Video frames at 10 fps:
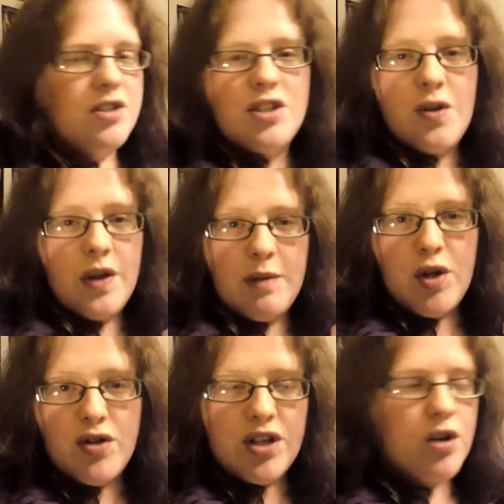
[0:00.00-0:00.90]
do any
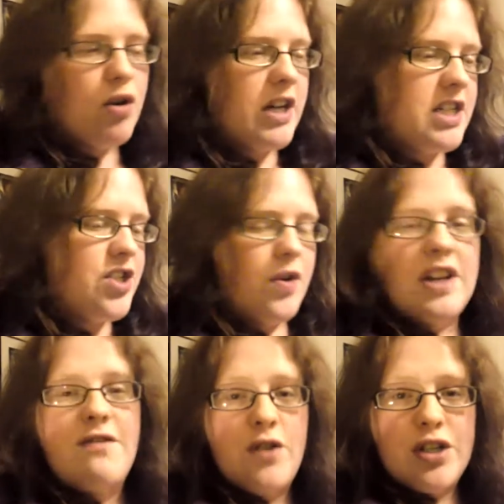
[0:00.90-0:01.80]
music or actually show
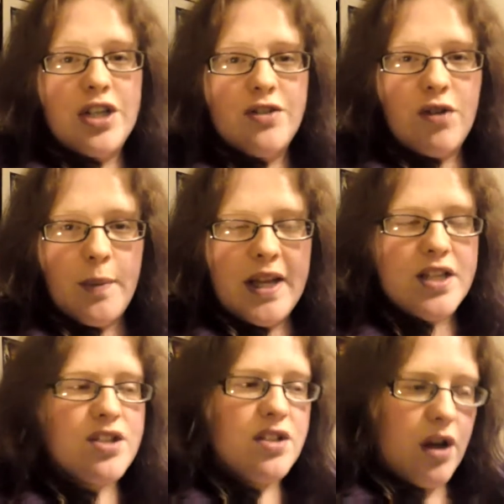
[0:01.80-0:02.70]
any footage from it,
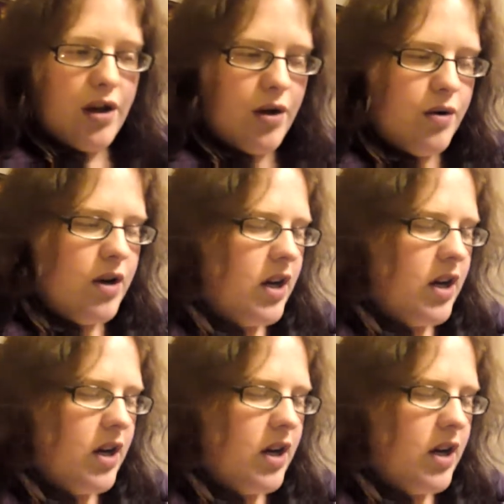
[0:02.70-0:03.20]
so